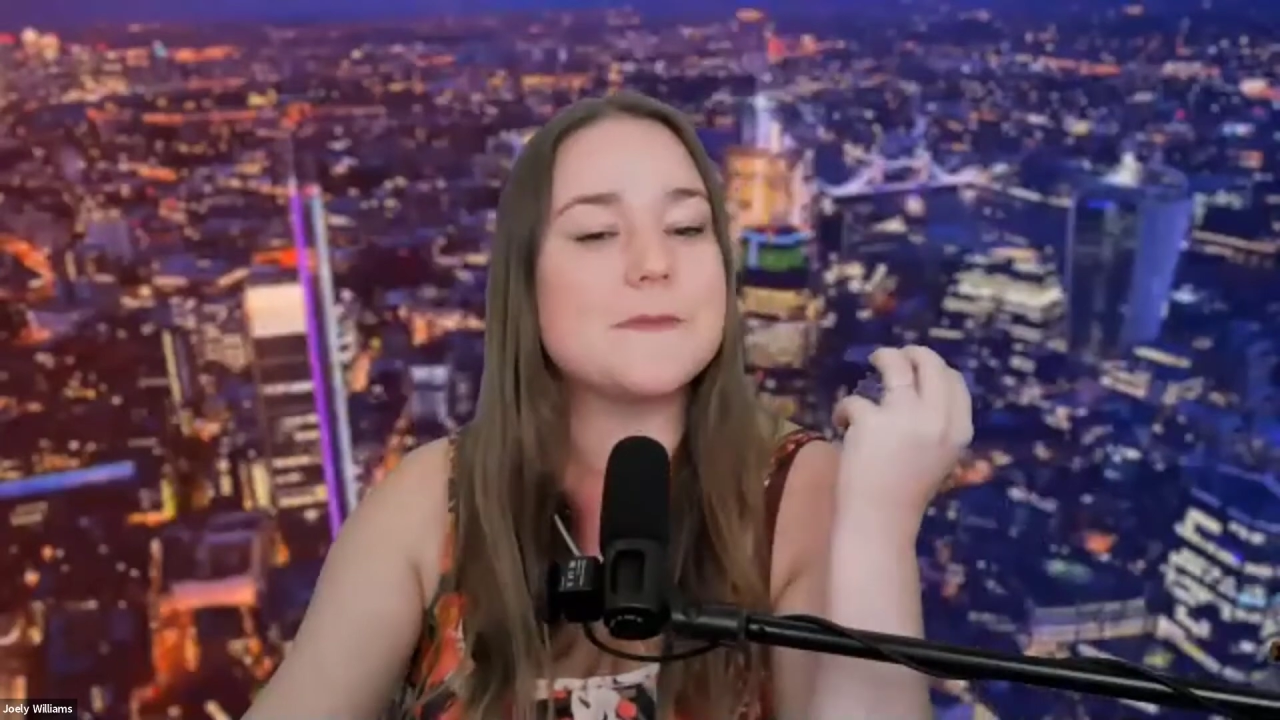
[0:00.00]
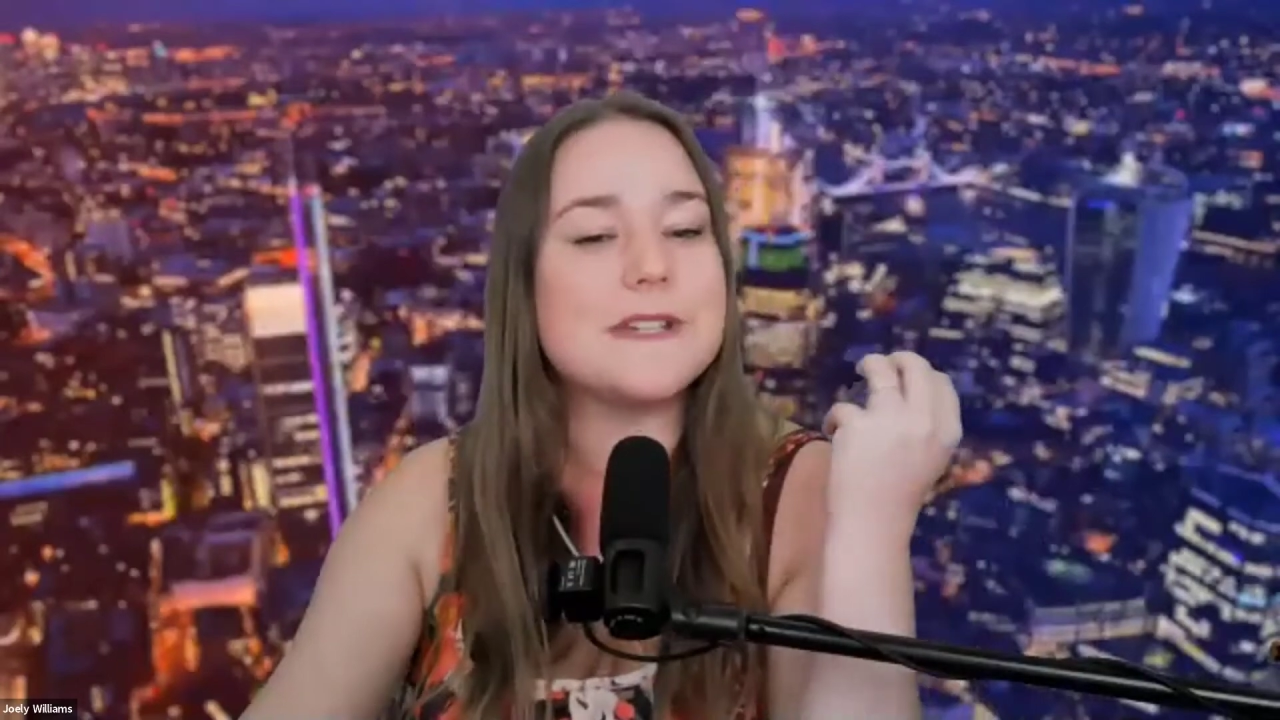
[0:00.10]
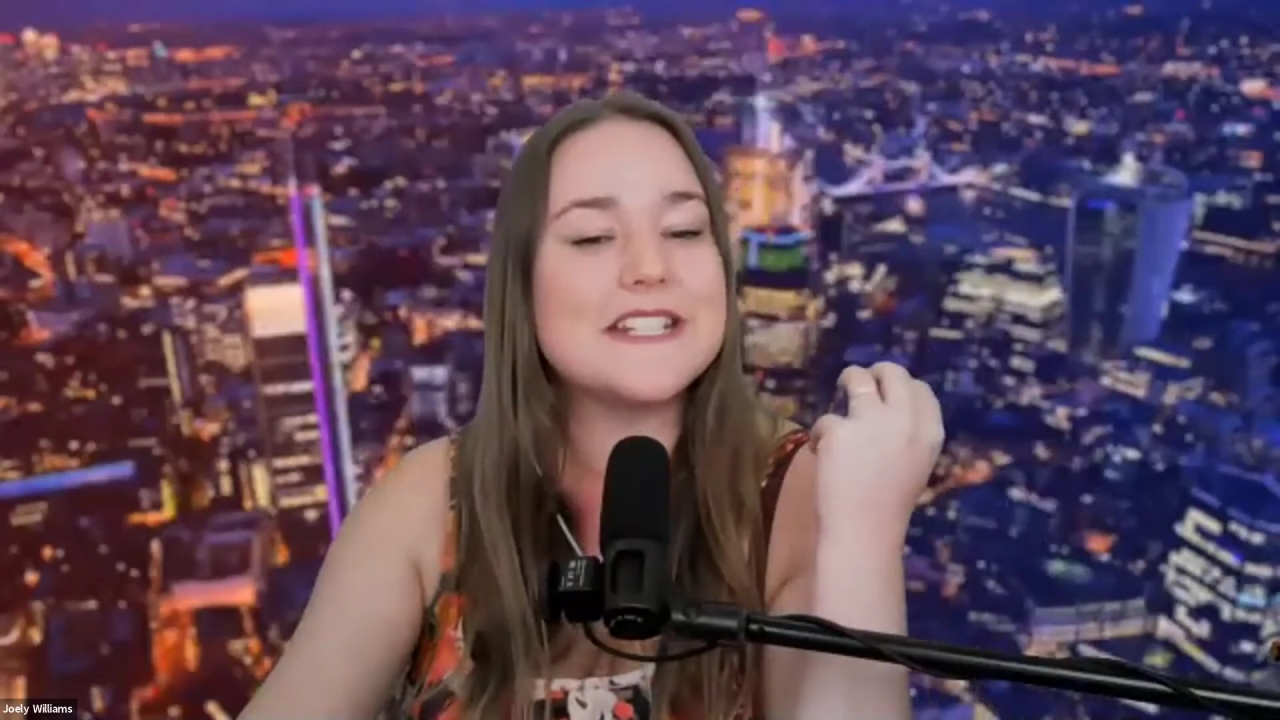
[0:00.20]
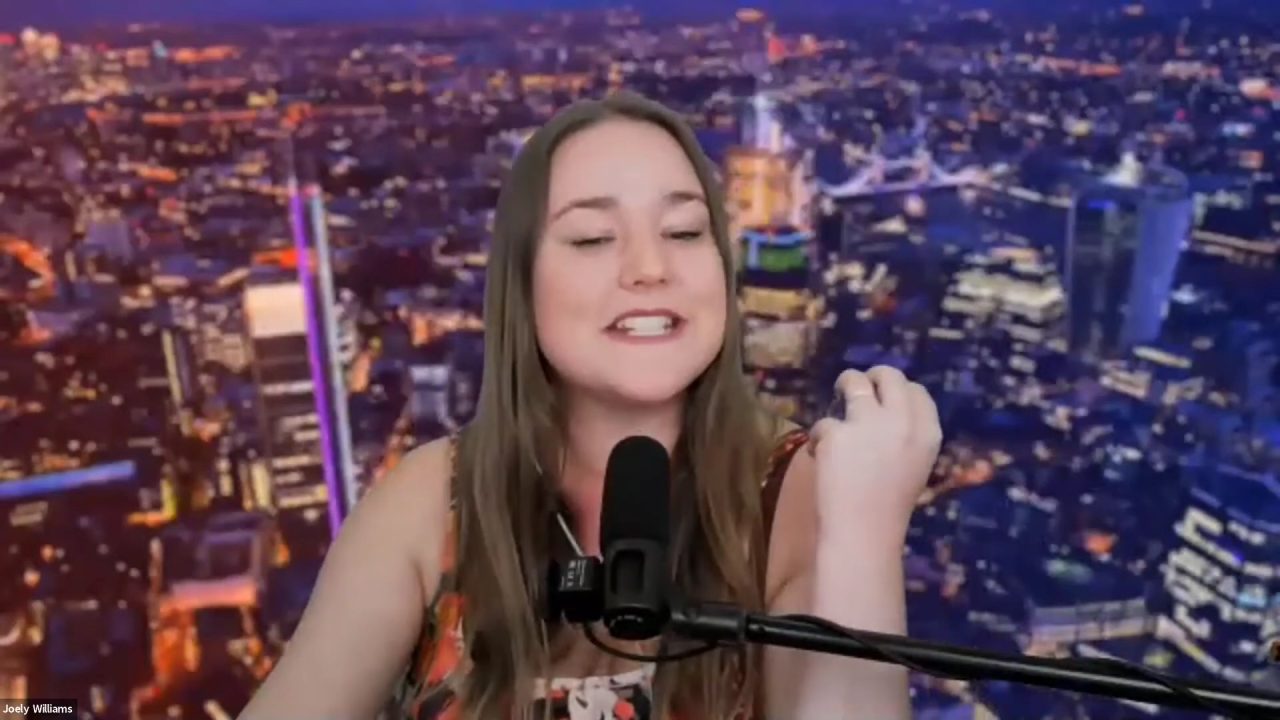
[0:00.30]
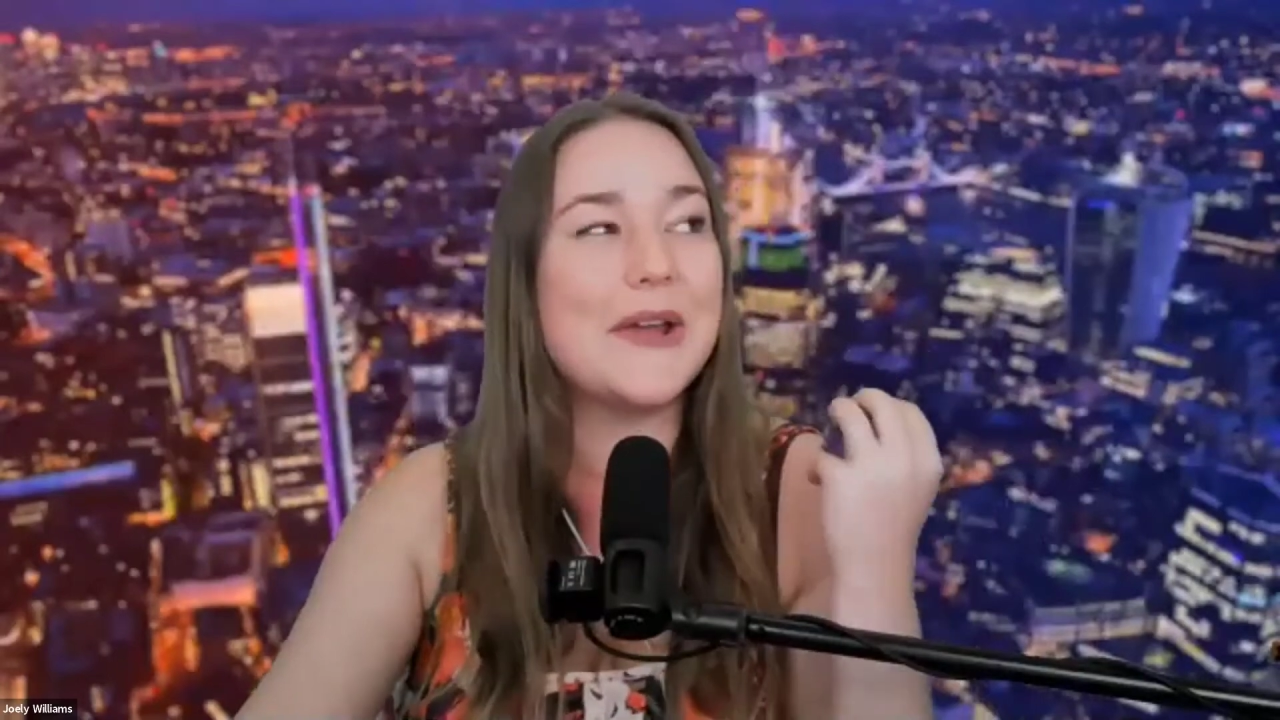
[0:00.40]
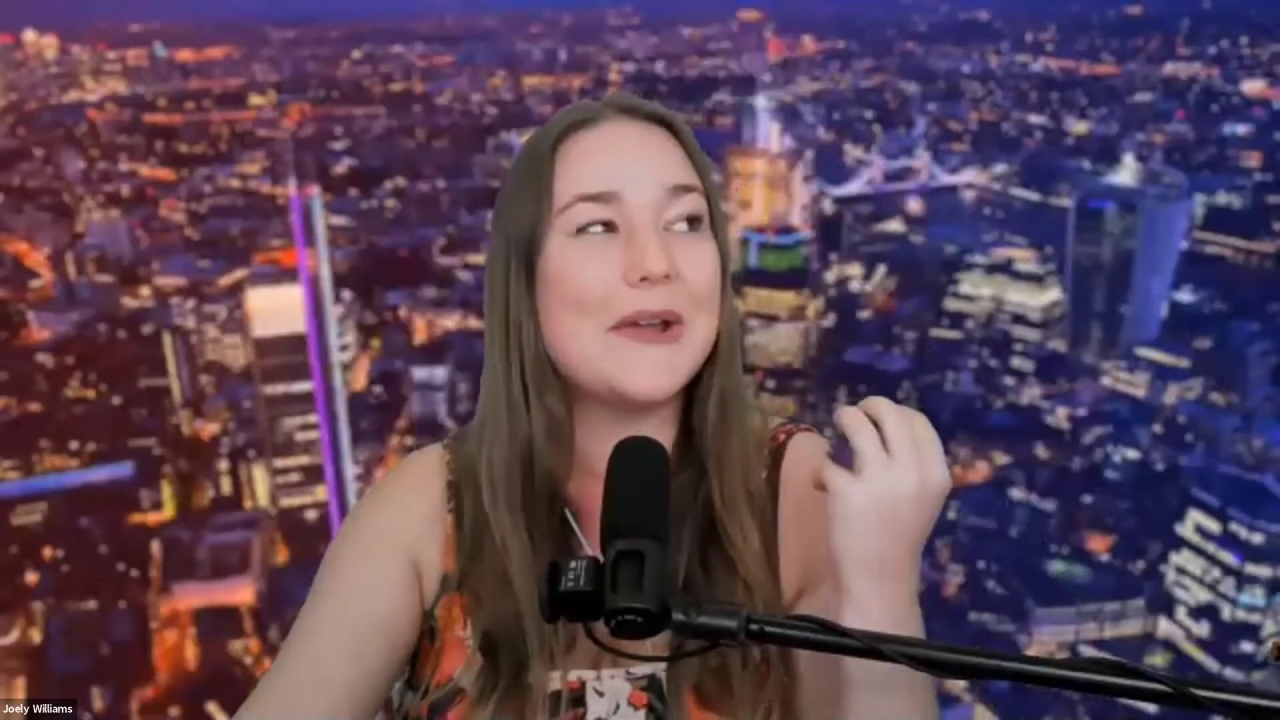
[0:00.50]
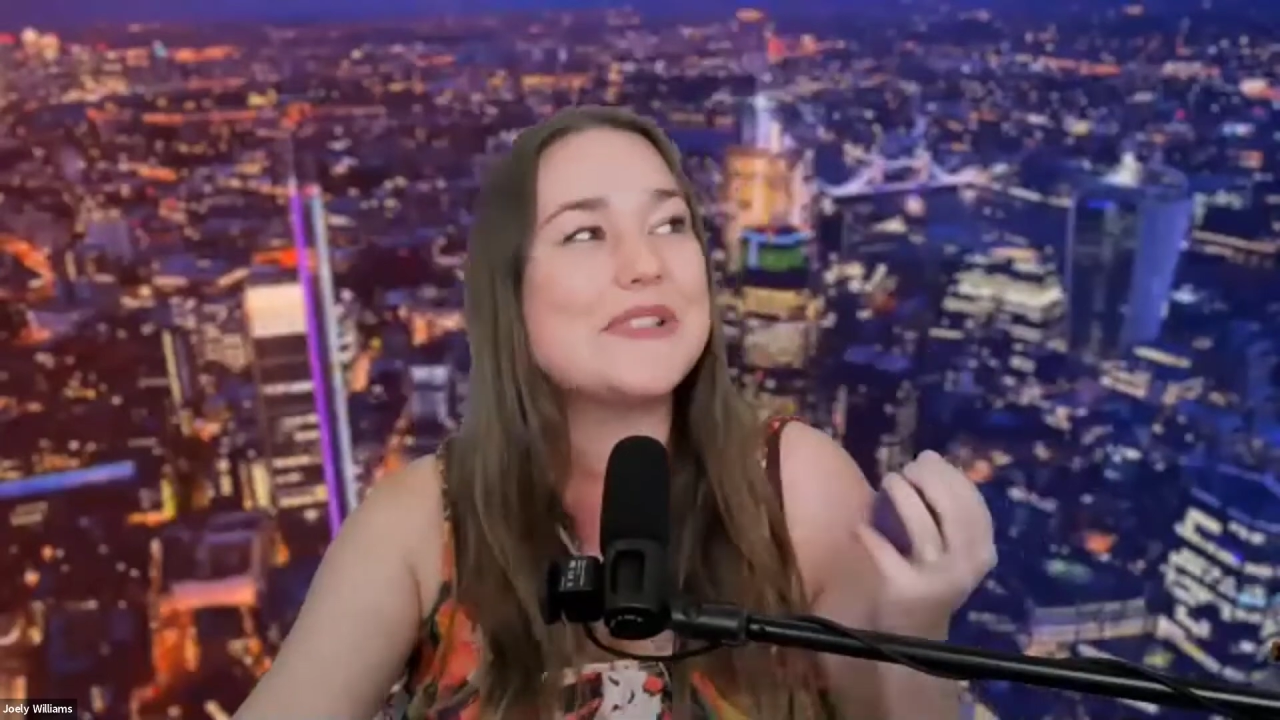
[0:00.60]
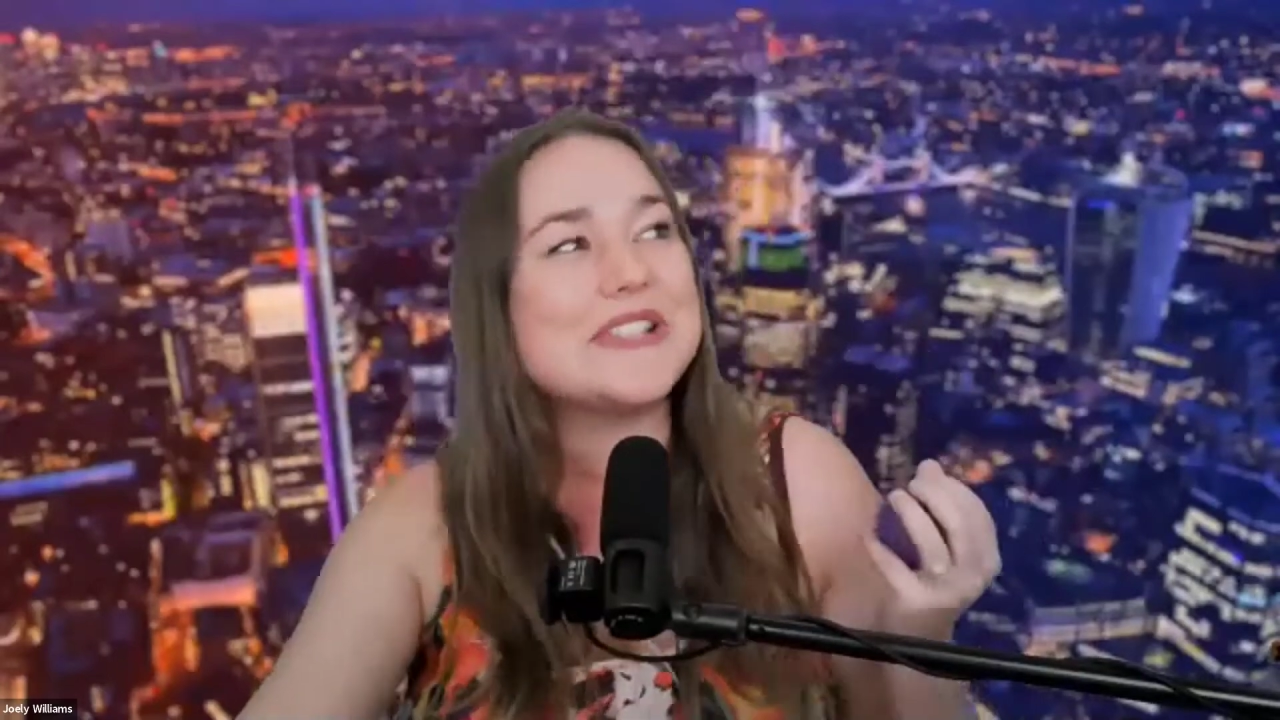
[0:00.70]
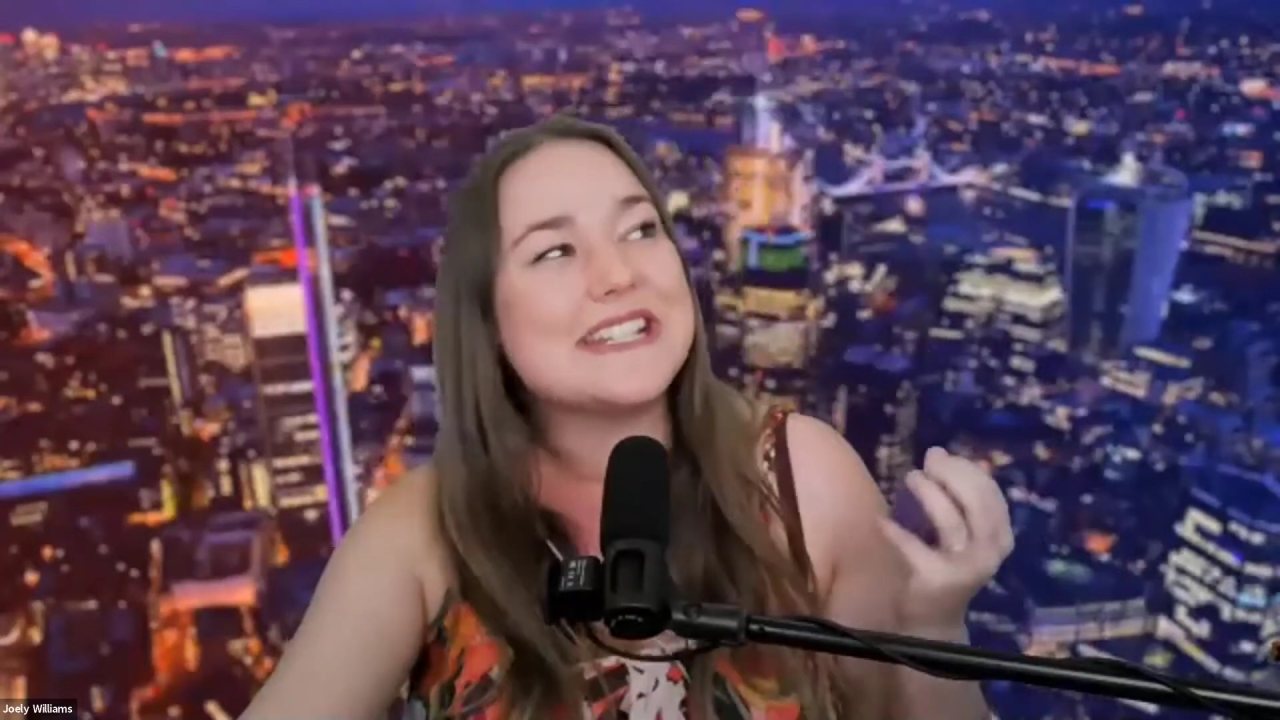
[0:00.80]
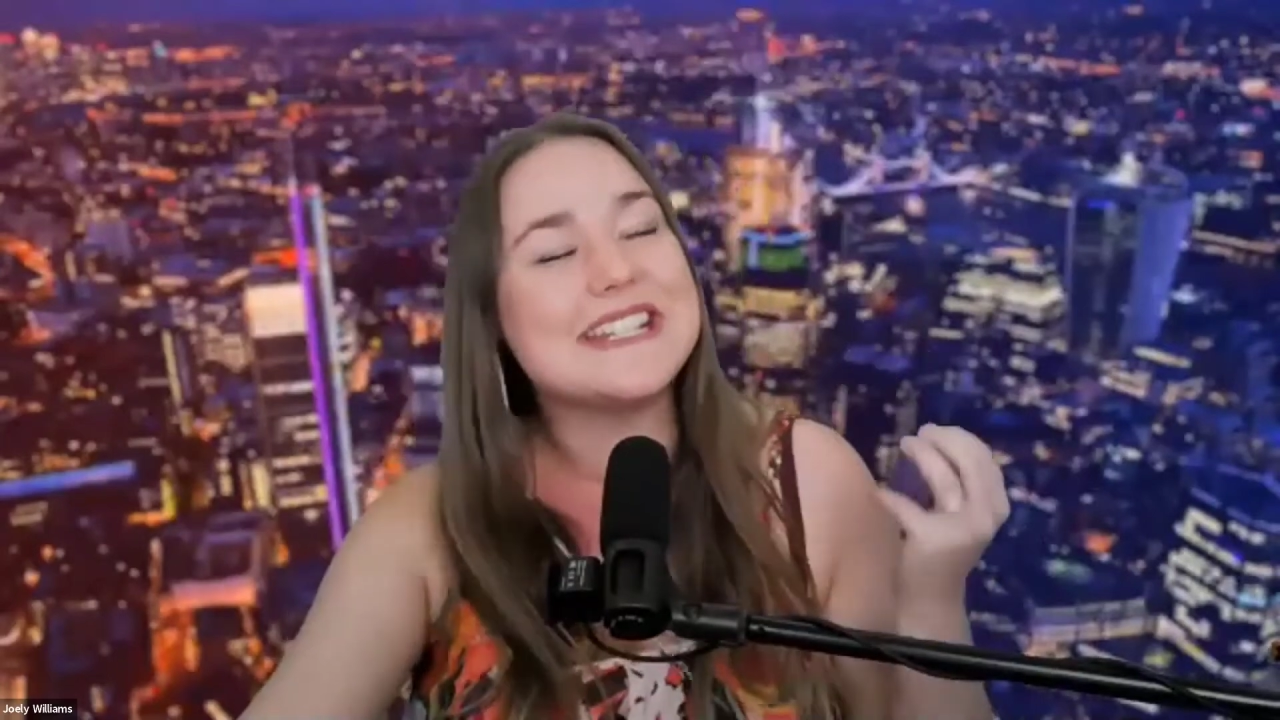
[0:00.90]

be totally